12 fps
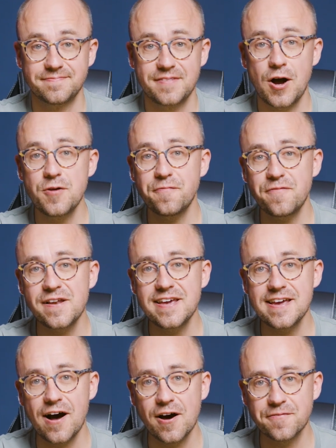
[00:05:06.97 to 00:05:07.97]

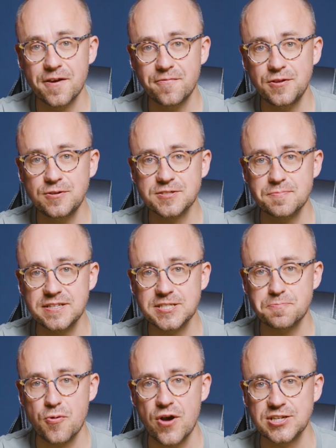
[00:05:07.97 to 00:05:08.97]
Hopefully, I've given you some
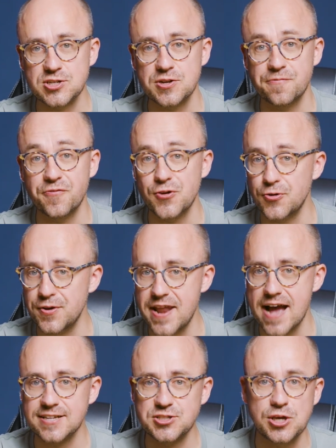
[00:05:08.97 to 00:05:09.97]
inspiration for your
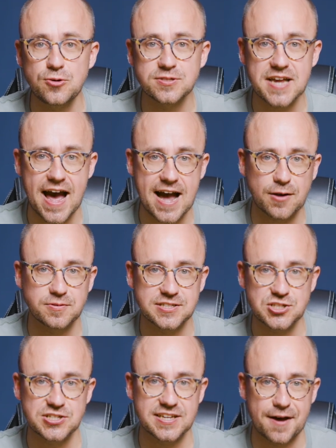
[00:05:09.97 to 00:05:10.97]
next user
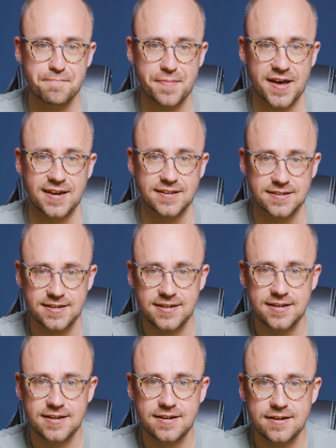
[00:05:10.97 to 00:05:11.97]
acquisition campaign.
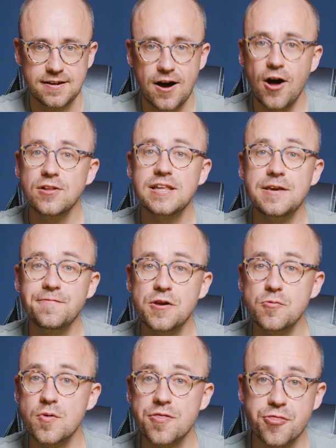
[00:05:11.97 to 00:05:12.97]
I'll leave
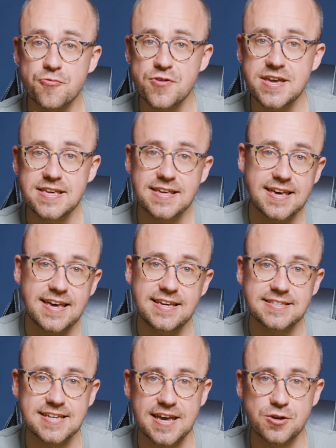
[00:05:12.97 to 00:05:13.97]
you with 3 key
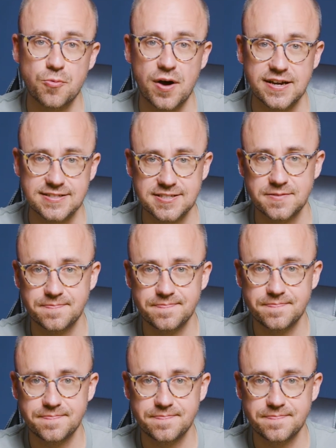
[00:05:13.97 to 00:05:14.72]
takeaways.